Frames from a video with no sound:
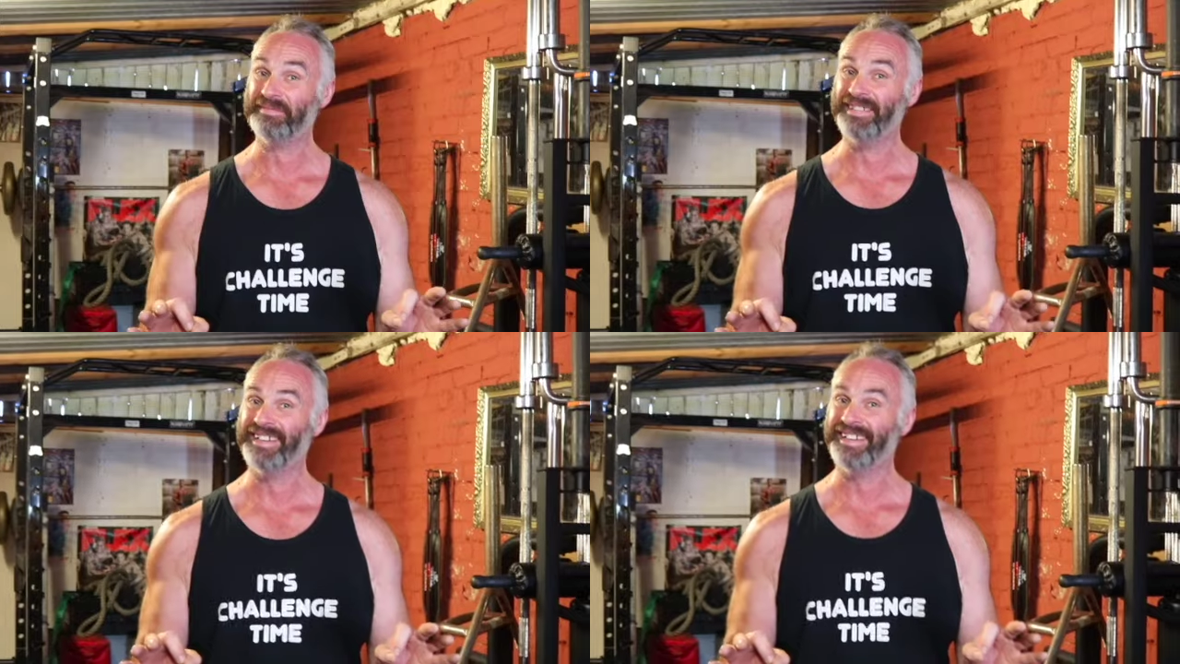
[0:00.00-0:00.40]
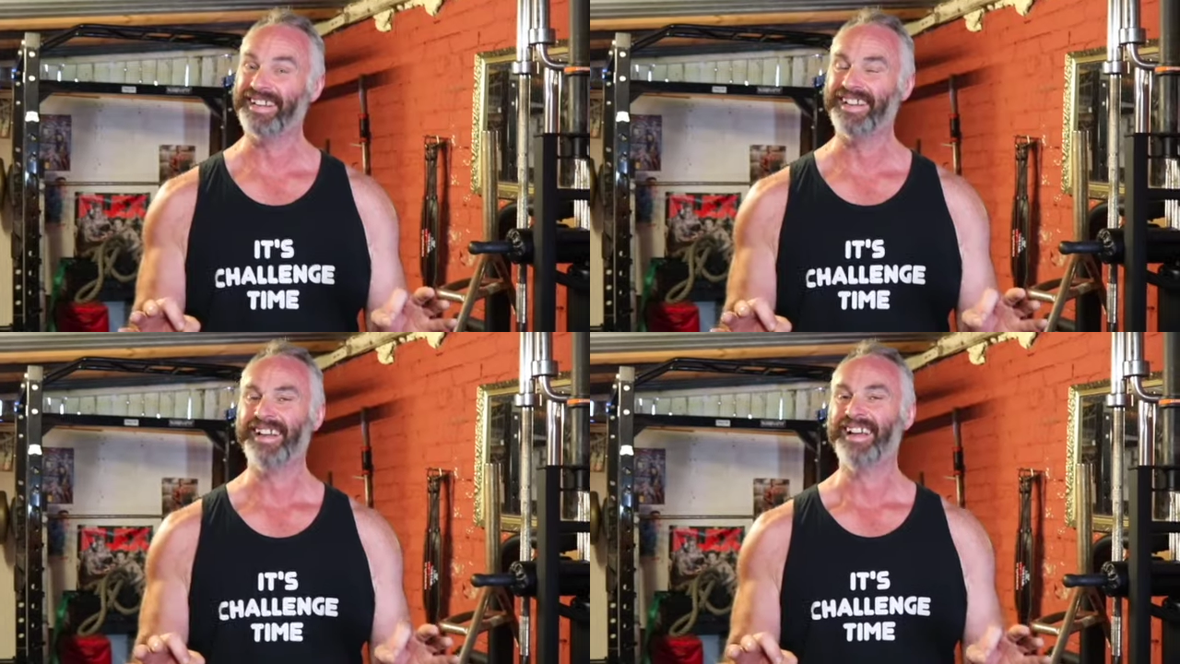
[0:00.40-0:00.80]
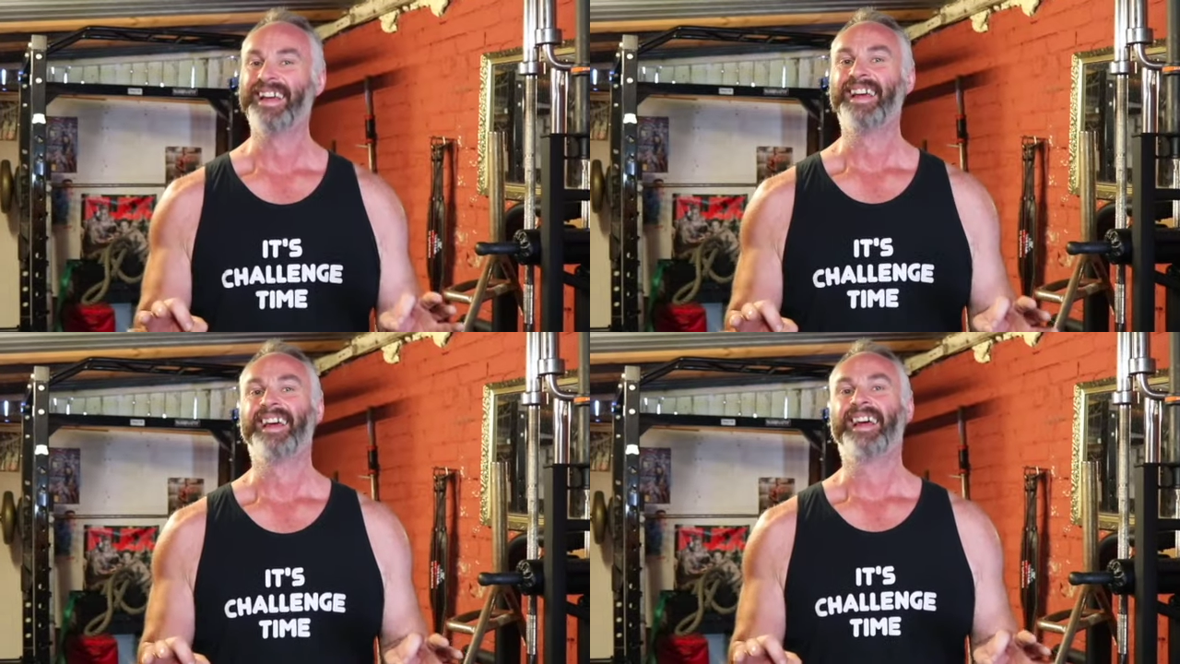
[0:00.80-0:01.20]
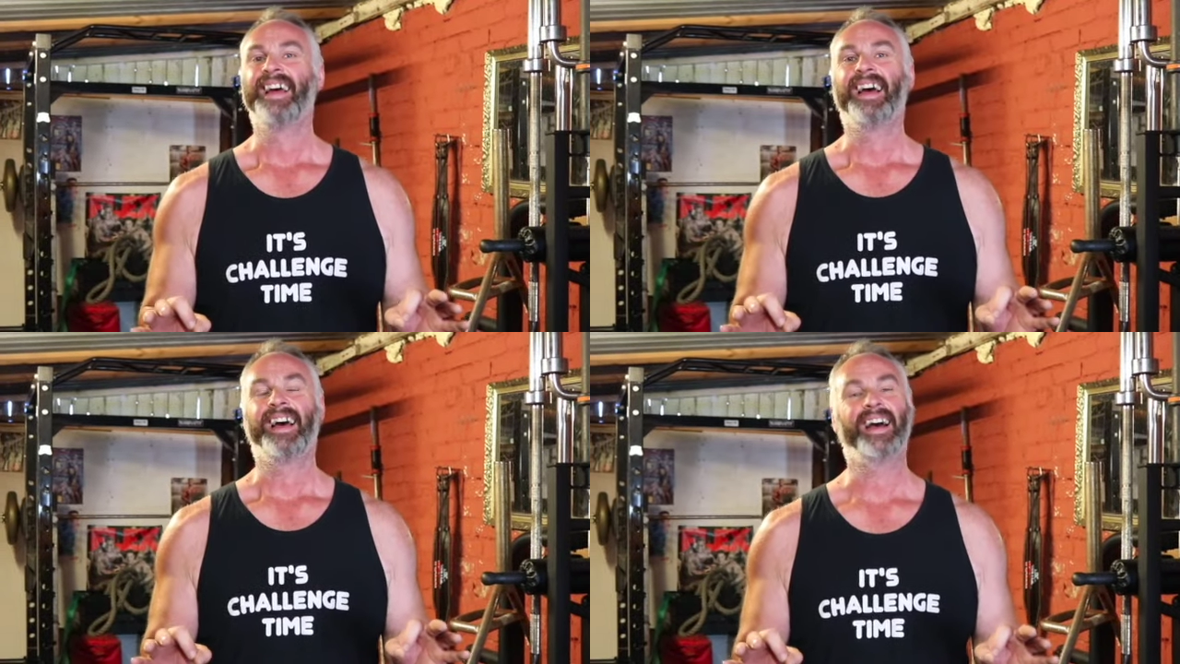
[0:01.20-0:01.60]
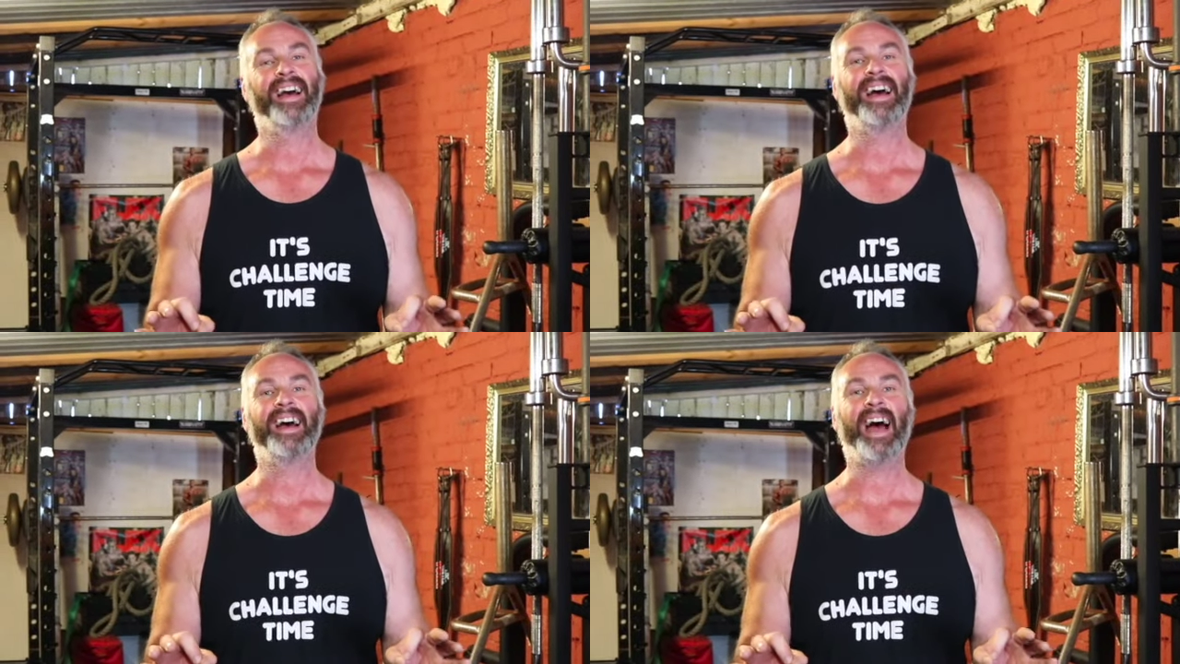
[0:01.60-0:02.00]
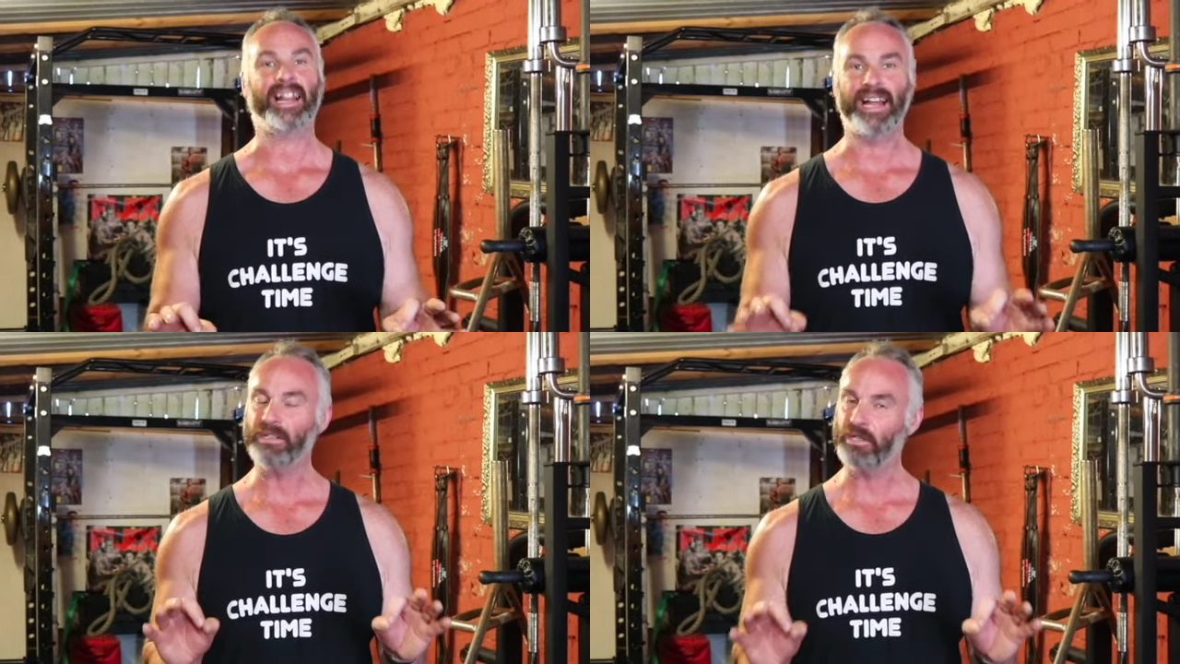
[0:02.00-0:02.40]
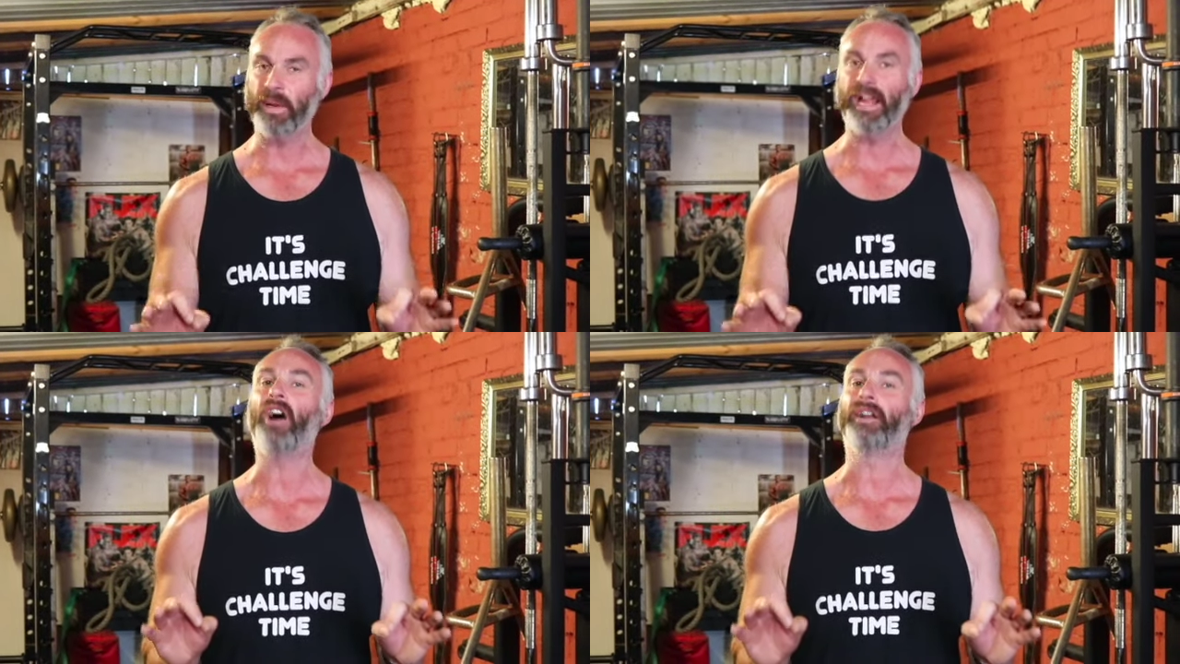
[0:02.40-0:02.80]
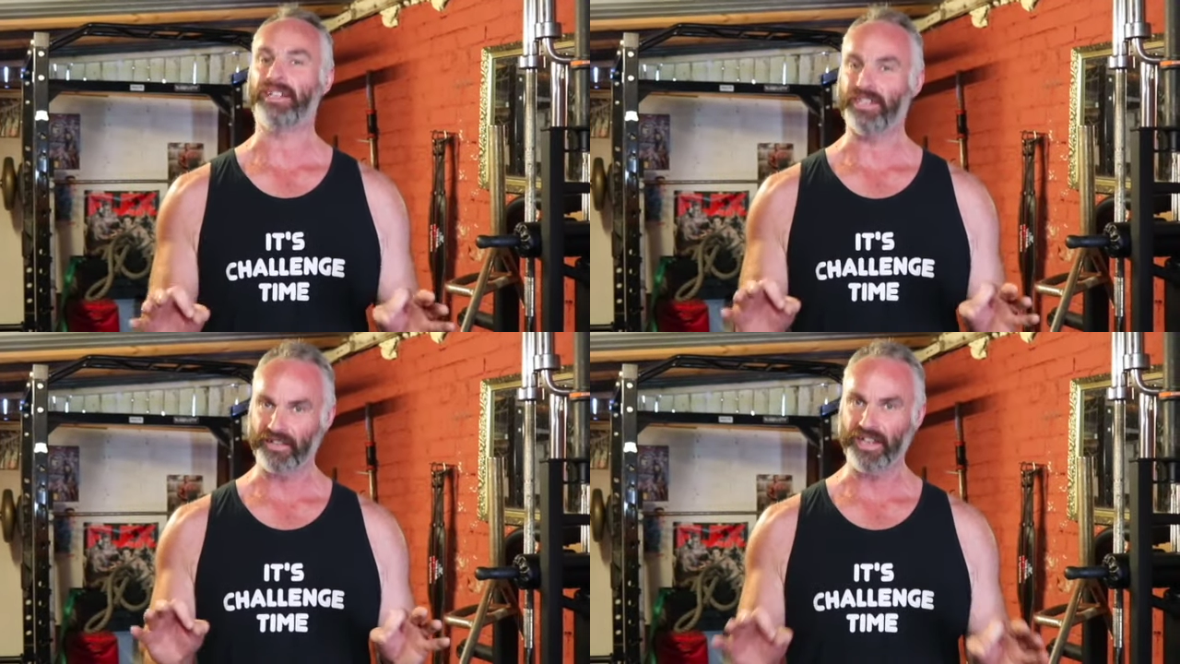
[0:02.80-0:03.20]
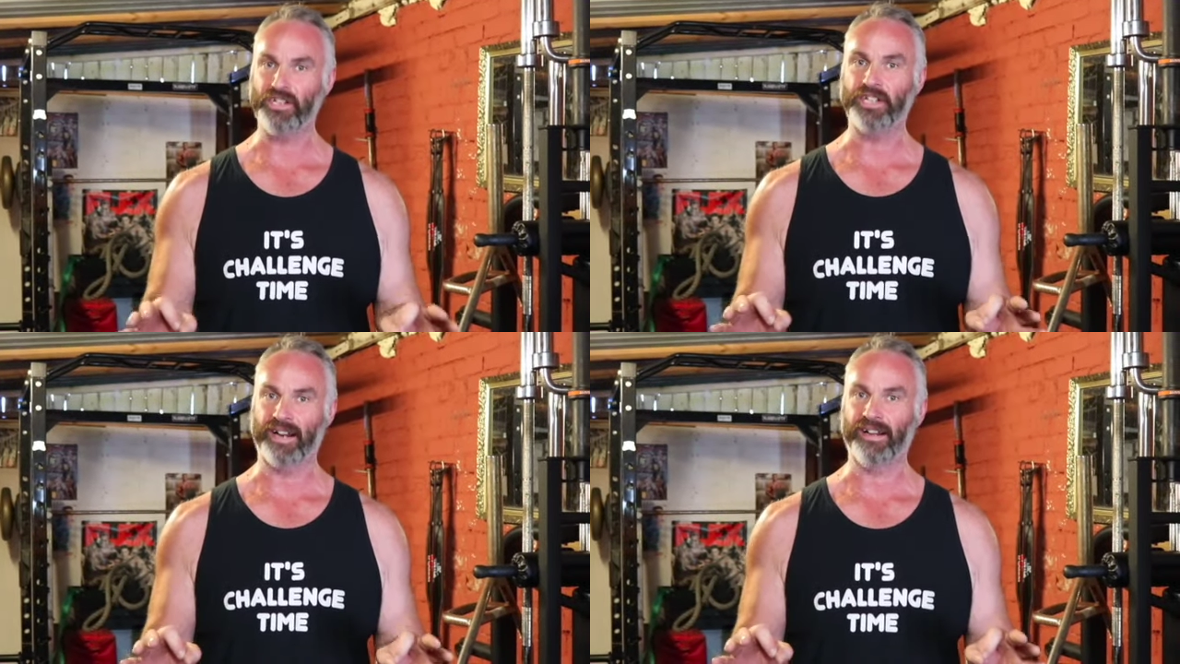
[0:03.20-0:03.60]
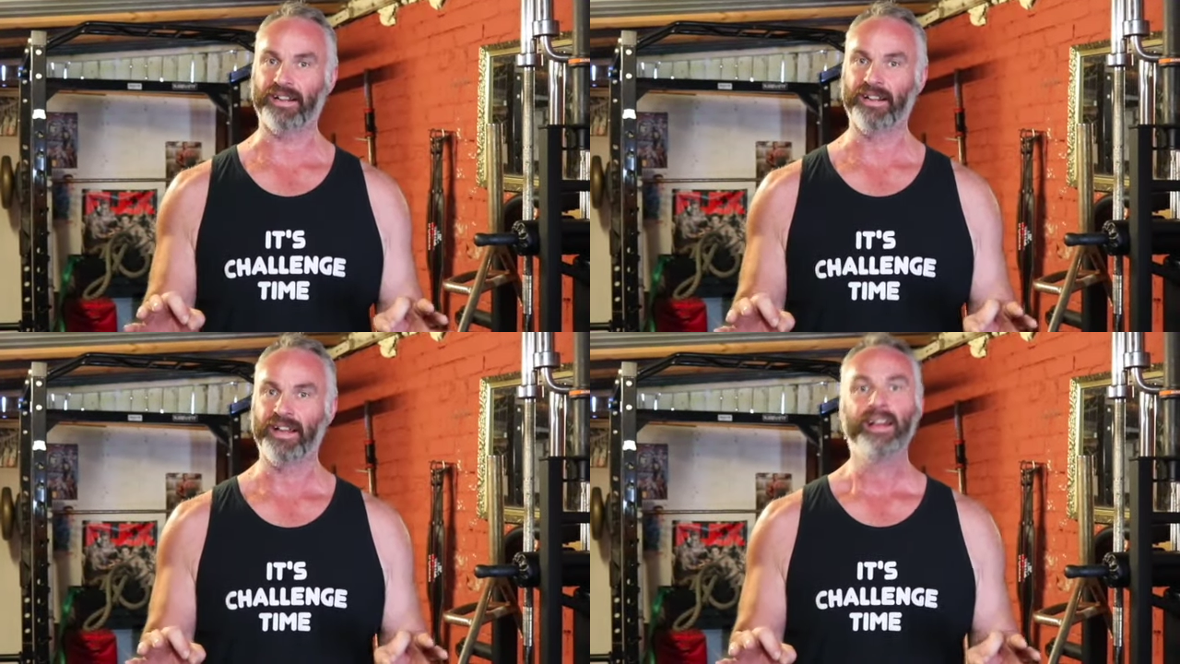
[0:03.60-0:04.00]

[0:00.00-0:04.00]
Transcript: right. I like to be honest on this channel.